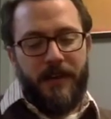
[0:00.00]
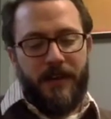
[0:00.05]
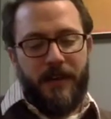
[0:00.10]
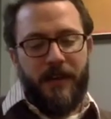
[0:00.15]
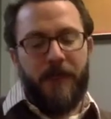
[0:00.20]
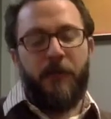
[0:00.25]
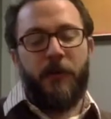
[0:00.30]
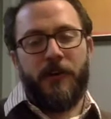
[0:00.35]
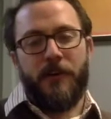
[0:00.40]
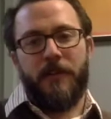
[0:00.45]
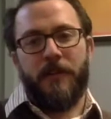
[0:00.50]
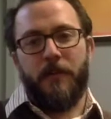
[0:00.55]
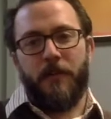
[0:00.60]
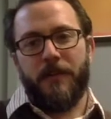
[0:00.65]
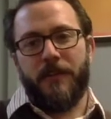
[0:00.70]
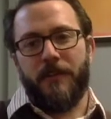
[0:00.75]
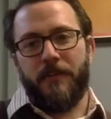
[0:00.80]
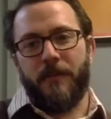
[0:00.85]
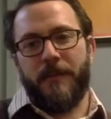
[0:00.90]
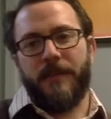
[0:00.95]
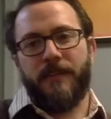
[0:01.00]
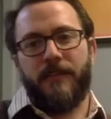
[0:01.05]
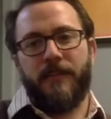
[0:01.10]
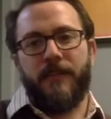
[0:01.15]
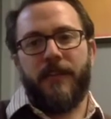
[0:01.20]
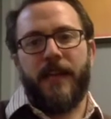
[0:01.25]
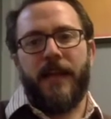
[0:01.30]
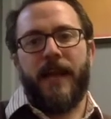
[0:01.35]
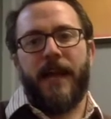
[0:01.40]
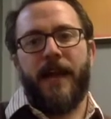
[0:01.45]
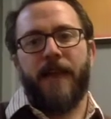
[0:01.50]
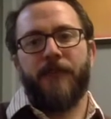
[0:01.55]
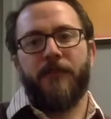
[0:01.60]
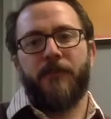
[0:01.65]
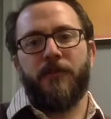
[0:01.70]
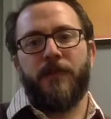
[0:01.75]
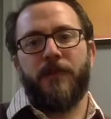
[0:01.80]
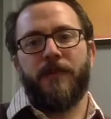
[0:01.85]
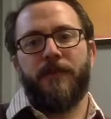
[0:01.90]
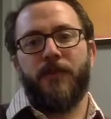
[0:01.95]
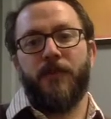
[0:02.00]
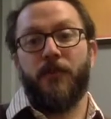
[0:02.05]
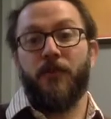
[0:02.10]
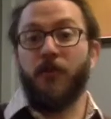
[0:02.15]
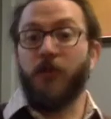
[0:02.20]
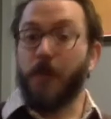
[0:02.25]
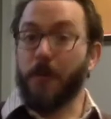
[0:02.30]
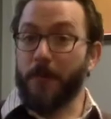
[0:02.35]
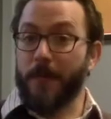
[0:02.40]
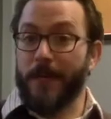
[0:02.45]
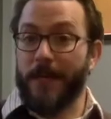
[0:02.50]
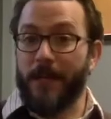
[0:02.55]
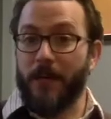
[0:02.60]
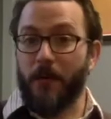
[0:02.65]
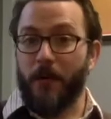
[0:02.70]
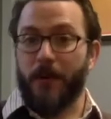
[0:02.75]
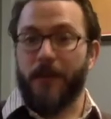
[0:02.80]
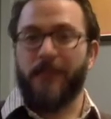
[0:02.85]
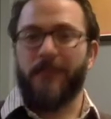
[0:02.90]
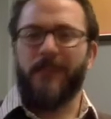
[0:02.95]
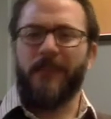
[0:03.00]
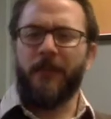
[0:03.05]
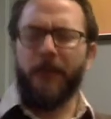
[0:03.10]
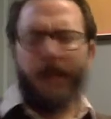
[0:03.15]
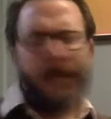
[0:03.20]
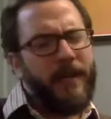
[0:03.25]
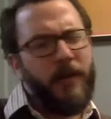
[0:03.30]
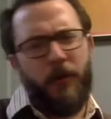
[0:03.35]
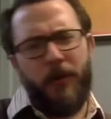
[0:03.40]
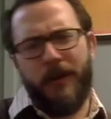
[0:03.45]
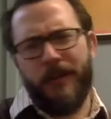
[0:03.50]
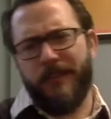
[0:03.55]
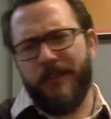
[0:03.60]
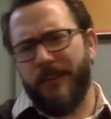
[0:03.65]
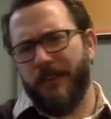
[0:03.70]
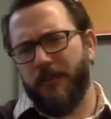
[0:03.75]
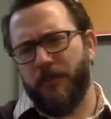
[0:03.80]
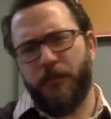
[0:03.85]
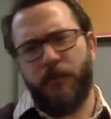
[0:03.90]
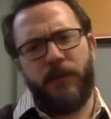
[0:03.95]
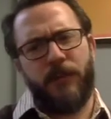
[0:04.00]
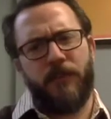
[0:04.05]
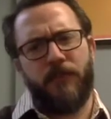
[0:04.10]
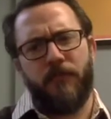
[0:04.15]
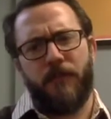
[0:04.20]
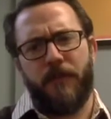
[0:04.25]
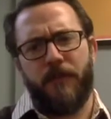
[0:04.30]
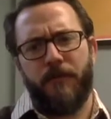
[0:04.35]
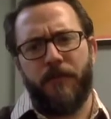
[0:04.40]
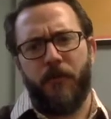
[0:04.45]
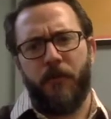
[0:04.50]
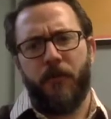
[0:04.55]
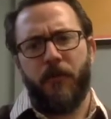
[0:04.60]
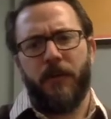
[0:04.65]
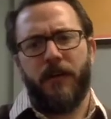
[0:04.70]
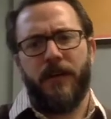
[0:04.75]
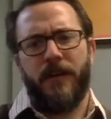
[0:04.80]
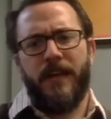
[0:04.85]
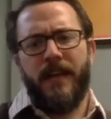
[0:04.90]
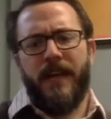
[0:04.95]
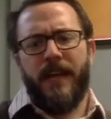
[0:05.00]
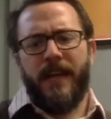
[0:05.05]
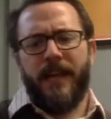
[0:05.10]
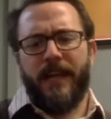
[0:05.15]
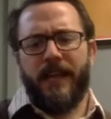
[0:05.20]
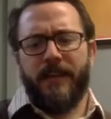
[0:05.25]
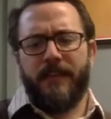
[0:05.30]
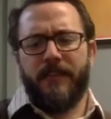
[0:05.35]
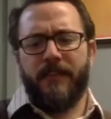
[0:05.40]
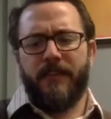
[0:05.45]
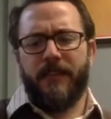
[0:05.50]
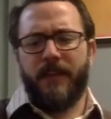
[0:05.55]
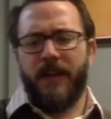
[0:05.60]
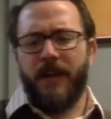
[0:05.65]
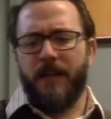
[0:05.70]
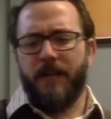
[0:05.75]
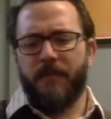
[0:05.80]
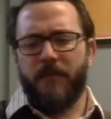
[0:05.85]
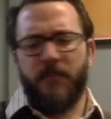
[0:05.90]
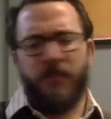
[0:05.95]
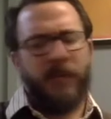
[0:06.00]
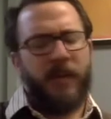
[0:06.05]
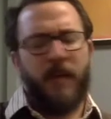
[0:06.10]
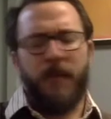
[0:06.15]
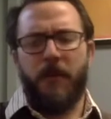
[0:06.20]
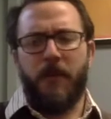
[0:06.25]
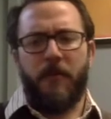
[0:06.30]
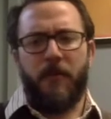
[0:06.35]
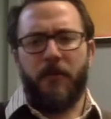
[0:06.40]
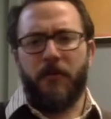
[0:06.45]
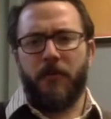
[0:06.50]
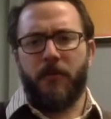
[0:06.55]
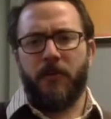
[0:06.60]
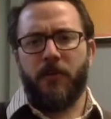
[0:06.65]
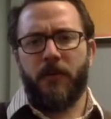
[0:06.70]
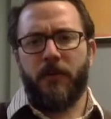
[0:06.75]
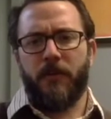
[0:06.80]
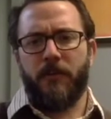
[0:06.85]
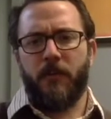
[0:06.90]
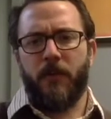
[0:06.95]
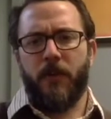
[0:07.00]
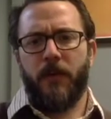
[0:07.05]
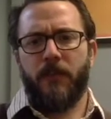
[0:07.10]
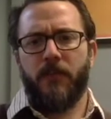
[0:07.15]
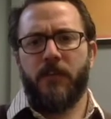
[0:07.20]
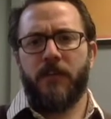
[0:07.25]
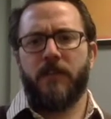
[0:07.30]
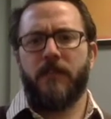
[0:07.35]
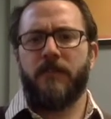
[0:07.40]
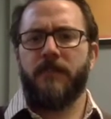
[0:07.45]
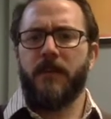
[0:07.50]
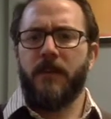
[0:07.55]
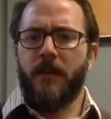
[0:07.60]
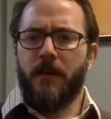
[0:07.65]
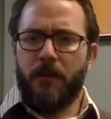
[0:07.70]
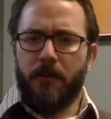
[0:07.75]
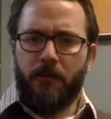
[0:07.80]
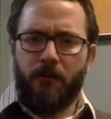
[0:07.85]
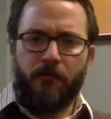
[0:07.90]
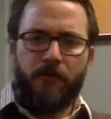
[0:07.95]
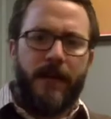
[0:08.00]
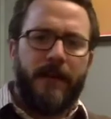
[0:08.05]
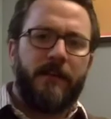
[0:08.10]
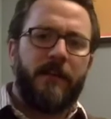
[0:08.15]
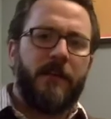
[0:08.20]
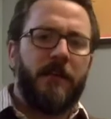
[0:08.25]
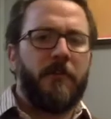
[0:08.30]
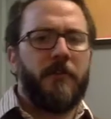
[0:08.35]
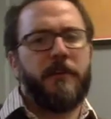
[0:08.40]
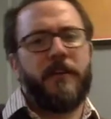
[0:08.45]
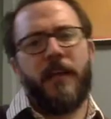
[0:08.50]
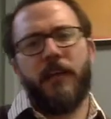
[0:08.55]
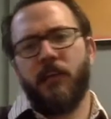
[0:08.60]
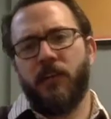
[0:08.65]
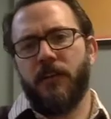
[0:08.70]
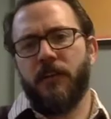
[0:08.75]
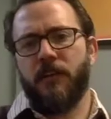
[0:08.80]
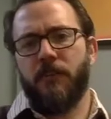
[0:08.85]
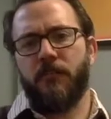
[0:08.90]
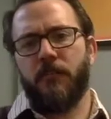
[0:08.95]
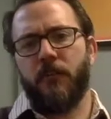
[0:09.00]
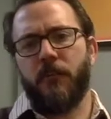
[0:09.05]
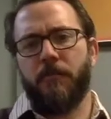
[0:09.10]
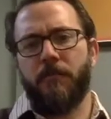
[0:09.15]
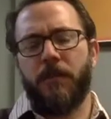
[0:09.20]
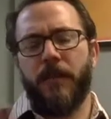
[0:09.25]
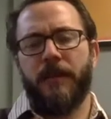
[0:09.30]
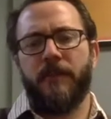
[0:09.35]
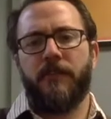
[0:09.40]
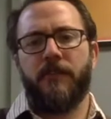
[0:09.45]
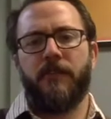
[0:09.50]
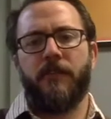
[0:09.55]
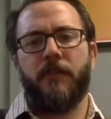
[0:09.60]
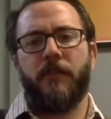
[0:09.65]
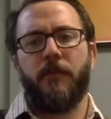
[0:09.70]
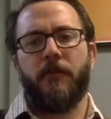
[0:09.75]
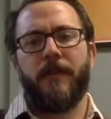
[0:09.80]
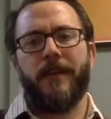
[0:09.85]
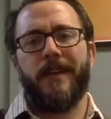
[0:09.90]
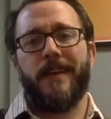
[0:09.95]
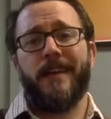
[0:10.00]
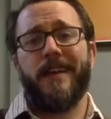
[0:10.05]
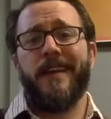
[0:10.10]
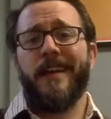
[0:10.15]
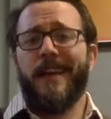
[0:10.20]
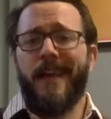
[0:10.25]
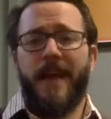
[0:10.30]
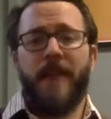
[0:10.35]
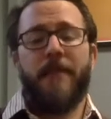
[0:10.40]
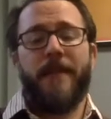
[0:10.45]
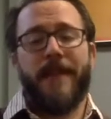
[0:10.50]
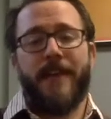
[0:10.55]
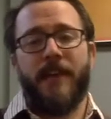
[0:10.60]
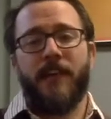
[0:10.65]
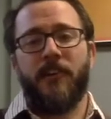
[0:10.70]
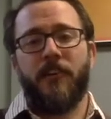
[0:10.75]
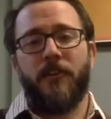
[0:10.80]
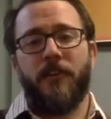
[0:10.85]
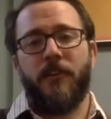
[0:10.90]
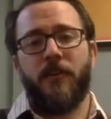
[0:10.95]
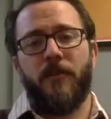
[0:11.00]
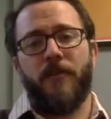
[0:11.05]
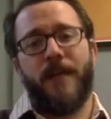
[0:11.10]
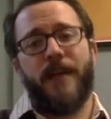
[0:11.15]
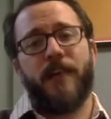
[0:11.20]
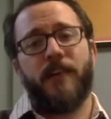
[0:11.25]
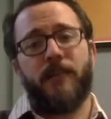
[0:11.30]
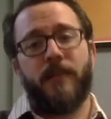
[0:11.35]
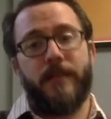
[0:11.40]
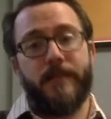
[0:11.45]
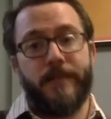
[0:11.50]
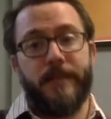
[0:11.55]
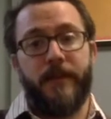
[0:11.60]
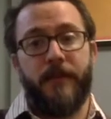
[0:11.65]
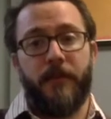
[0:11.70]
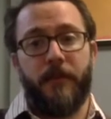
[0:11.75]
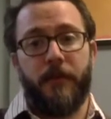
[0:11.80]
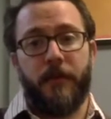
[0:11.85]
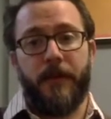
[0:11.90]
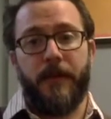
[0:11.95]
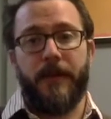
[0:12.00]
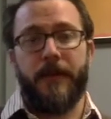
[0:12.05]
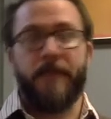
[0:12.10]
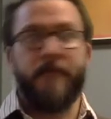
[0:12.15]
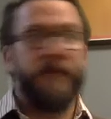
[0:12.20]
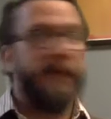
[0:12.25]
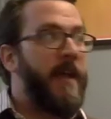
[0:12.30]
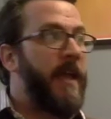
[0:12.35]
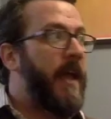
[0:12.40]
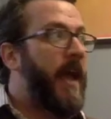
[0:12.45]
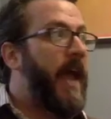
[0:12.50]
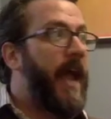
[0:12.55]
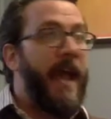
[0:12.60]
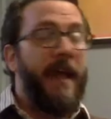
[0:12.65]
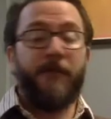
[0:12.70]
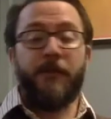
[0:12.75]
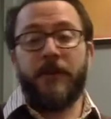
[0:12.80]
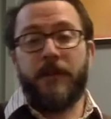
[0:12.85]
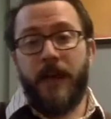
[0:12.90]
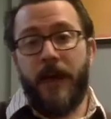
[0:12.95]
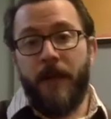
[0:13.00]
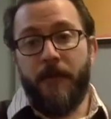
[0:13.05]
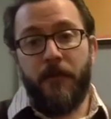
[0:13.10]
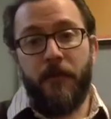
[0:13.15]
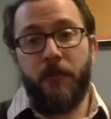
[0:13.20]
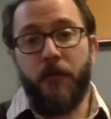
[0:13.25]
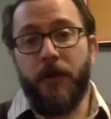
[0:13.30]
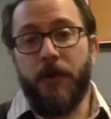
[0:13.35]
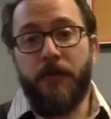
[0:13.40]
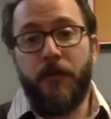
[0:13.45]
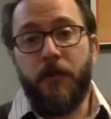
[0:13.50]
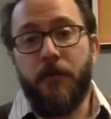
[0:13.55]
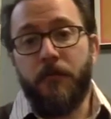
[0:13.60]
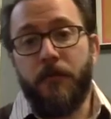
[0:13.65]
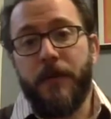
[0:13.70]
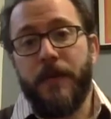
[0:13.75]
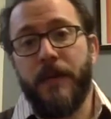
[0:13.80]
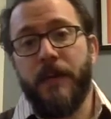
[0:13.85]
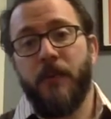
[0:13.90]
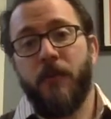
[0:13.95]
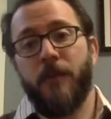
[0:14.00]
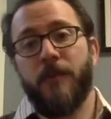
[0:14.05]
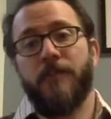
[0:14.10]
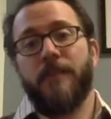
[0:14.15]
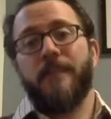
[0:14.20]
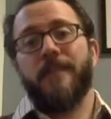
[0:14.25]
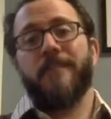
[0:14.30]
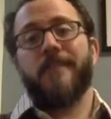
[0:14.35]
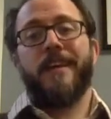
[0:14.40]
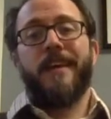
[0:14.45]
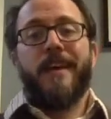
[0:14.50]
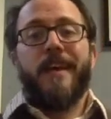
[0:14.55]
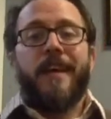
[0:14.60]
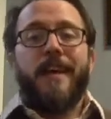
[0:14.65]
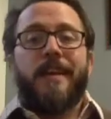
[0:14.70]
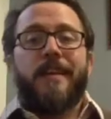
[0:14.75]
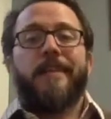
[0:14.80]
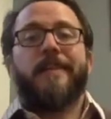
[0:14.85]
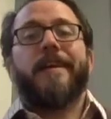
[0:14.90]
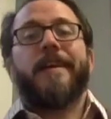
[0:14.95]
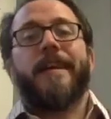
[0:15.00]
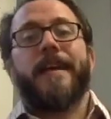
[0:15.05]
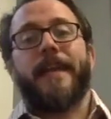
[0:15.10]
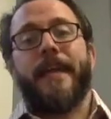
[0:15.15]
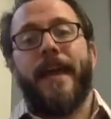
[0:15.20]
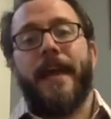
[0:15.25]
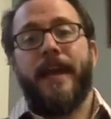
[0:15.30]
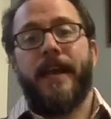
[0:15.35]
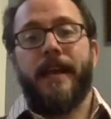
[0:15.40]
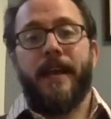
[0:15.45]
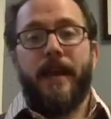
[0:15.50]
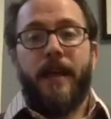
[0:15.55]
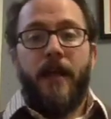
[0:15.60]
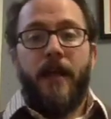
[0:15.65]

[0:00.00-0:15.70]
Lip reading: Unfortunately, what this means is that I have to give you a reading quiz, and the reading quiz is pretty straightforward. It's just a couple of multiple choice questions, directing your attention to certain places in the reading, and making sure that you've actually done the reading. Every time there's one of those reading quizzes, you're going to get